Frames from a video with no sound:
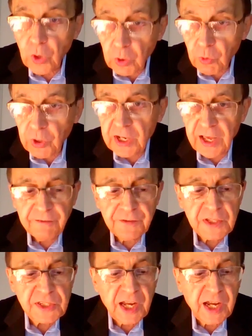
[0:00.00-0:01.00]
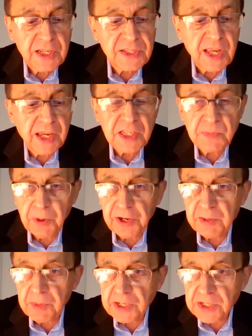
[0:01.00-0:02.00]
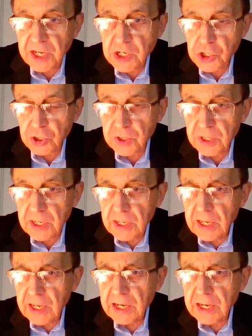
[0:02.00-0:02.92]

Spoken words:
We will emphasize experimentation,